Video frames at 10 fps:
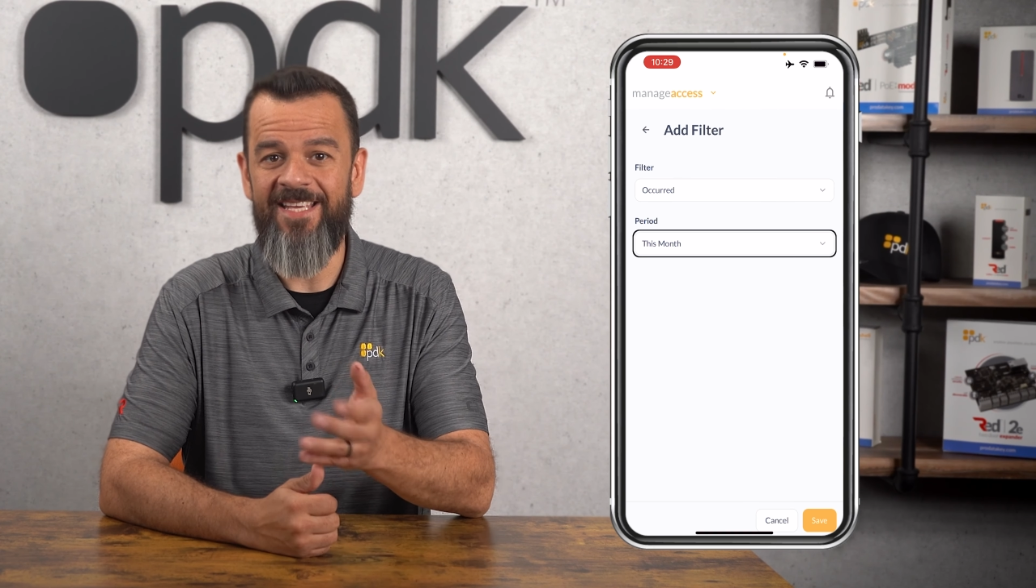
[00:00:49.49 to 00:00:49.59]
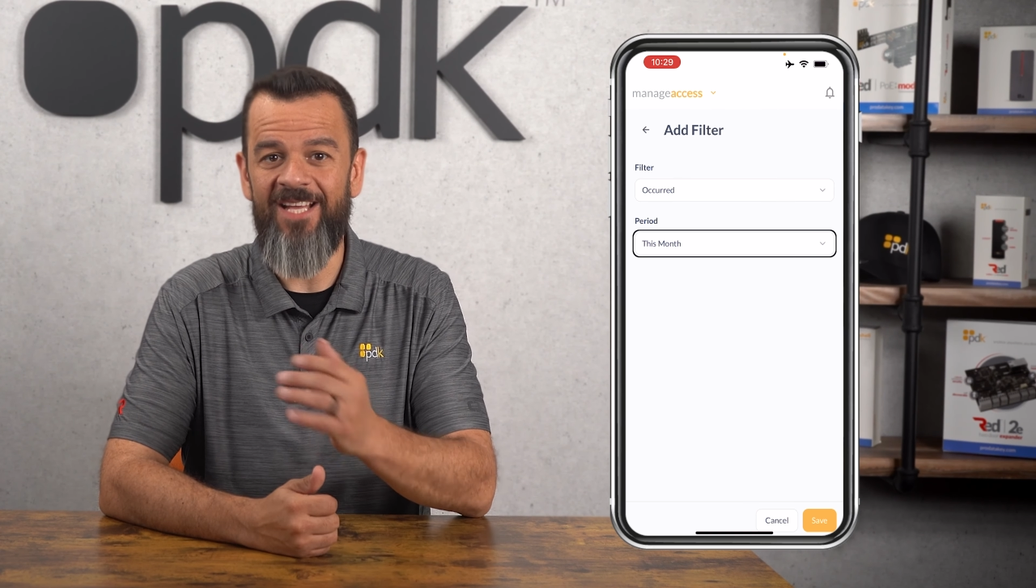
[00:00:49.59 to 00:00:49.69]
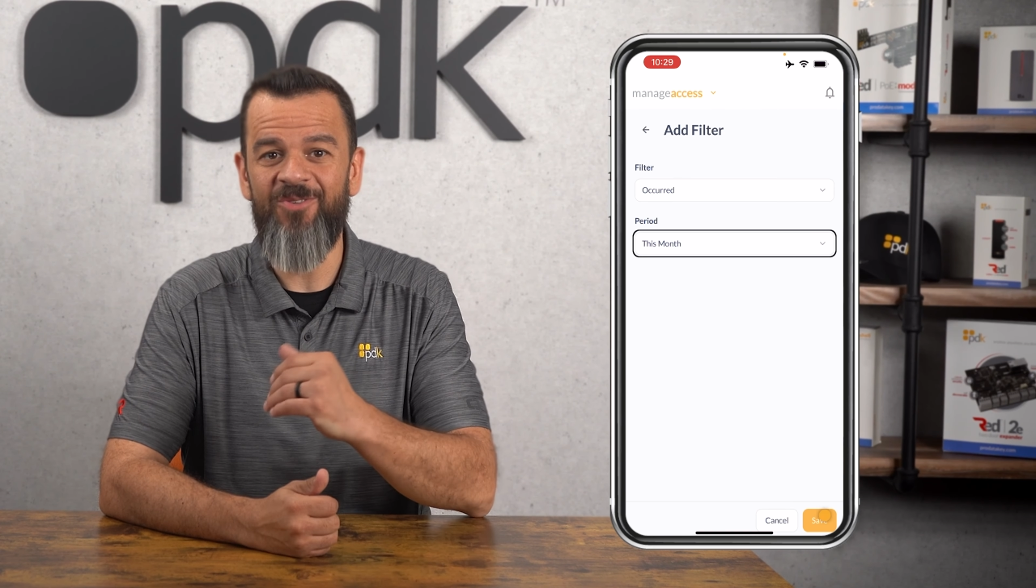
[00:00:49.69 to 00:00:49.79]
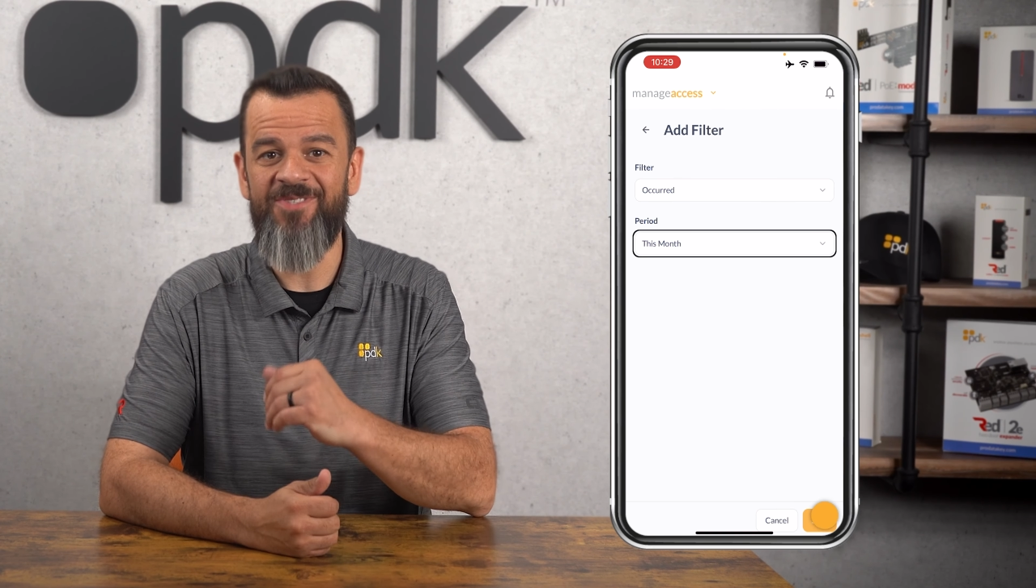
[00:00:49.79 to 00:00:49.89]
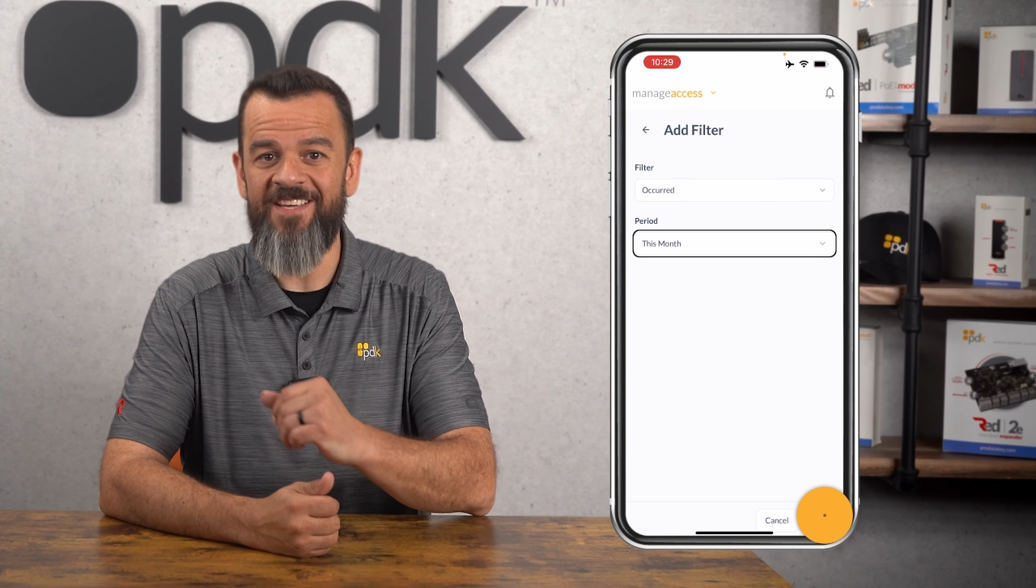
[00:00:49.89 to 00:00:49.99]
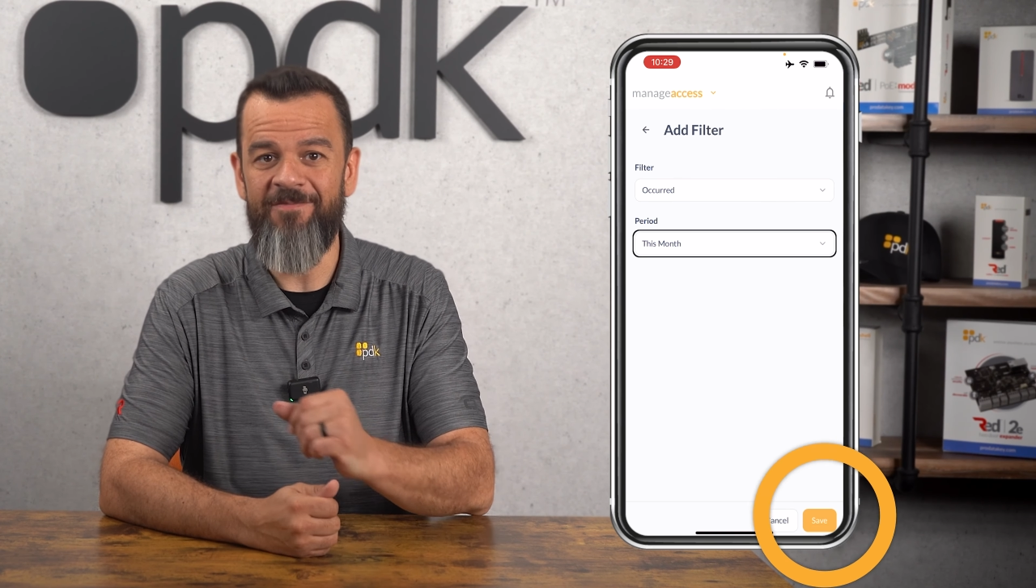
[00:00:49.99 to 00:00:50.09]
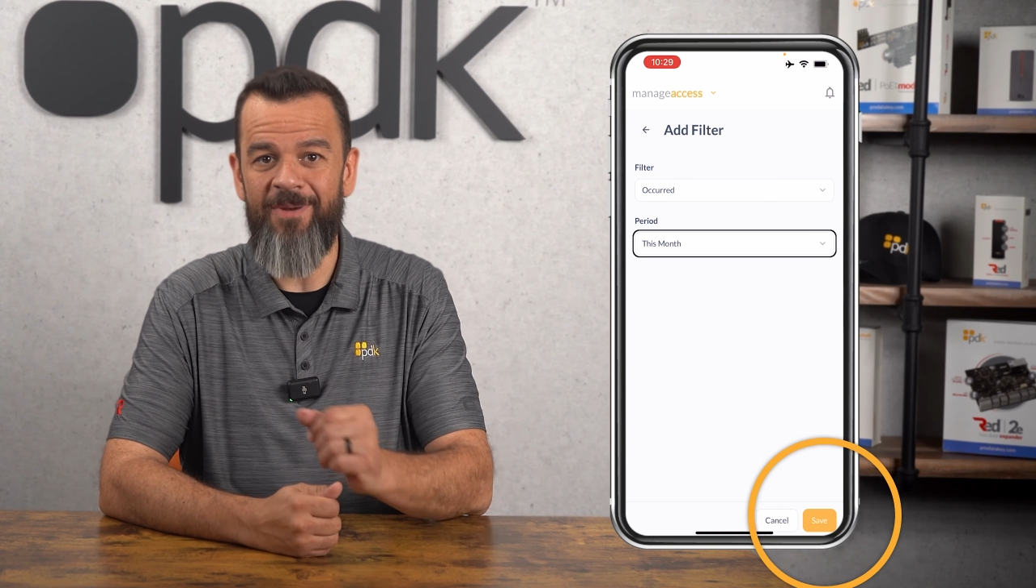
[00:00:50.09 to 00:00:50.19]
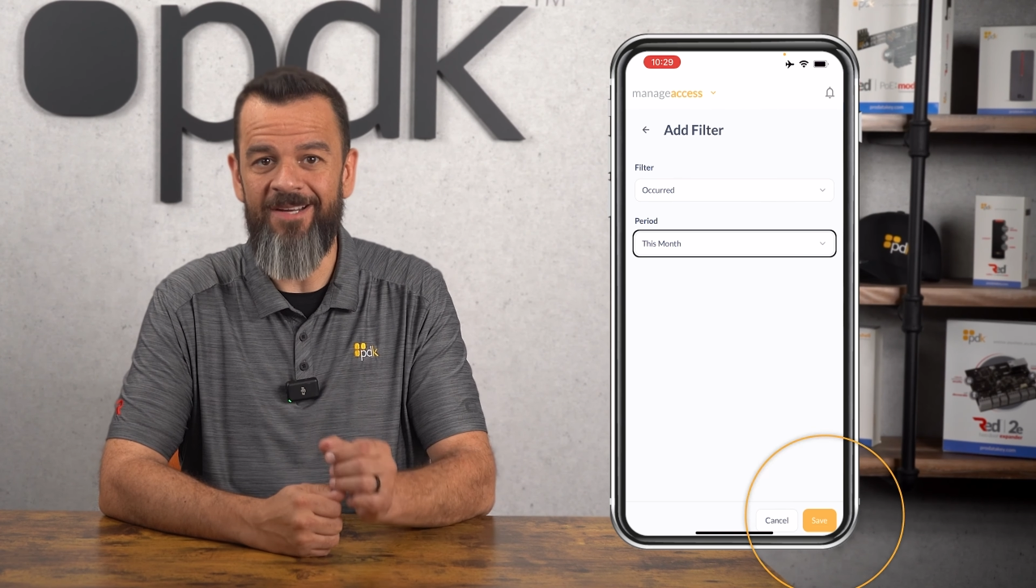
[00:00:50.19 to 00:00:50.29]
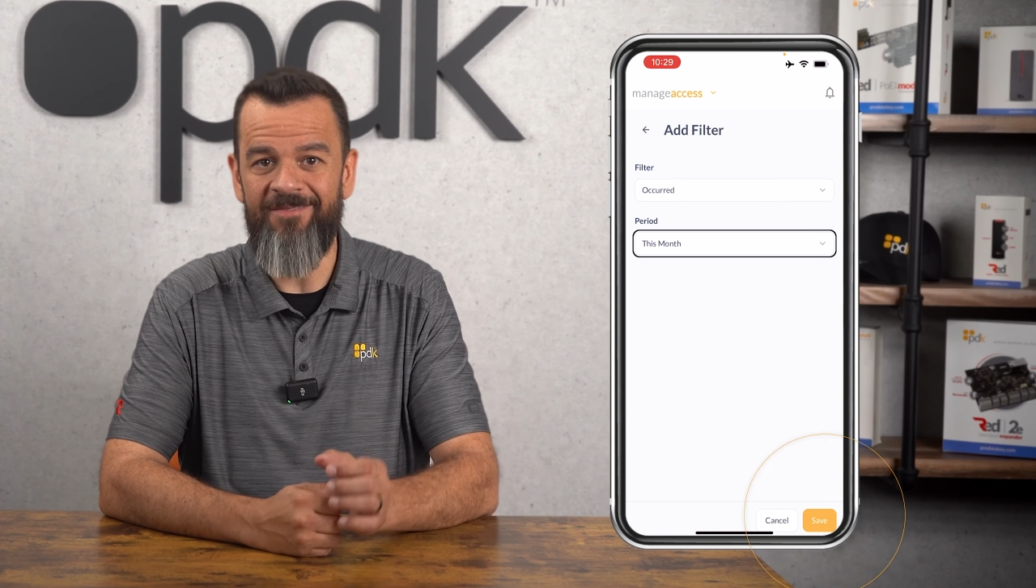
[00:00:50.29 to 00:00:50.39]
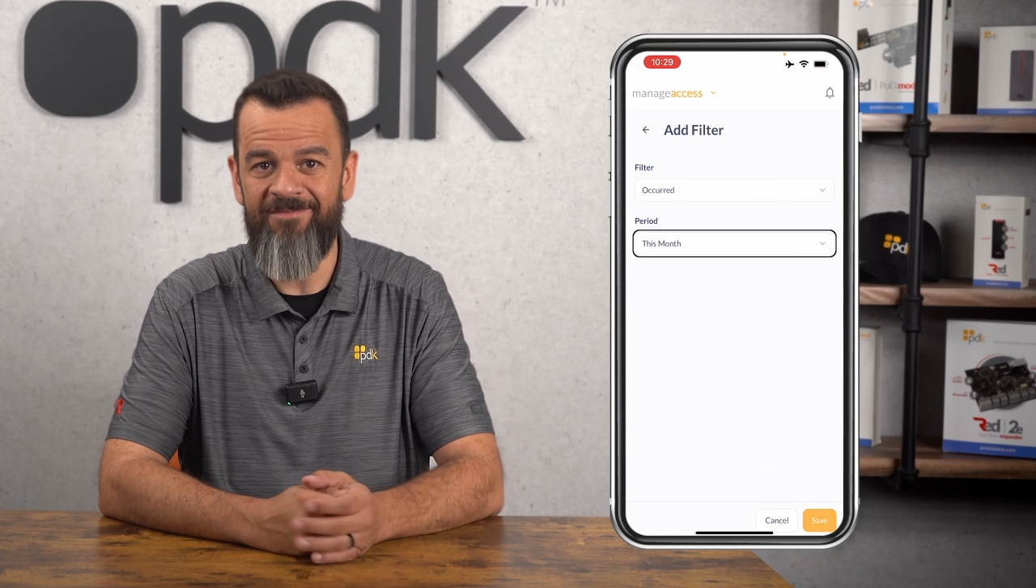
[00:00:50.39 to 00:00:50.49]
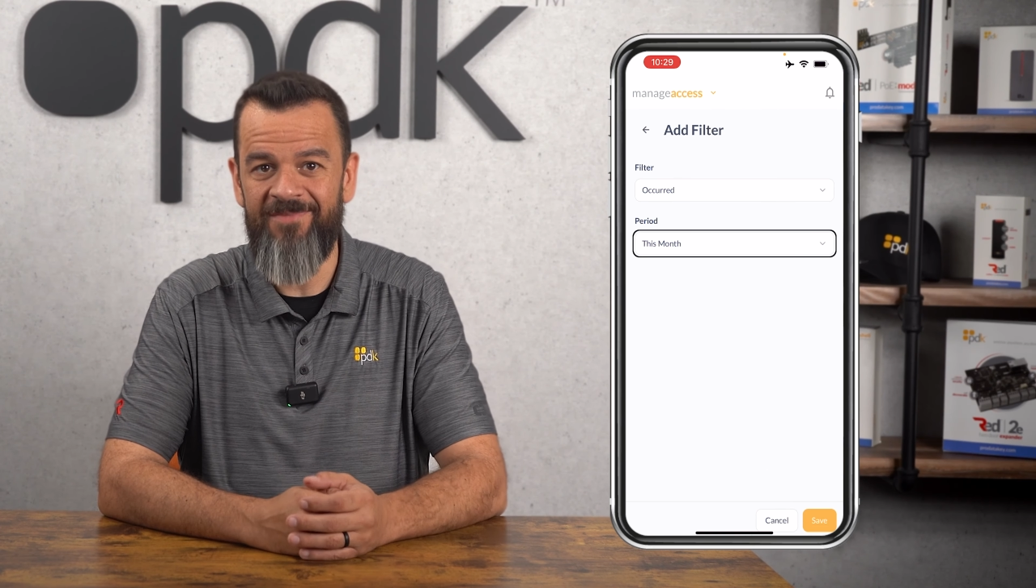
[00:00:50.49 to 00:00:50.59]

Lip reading: yellow Save button.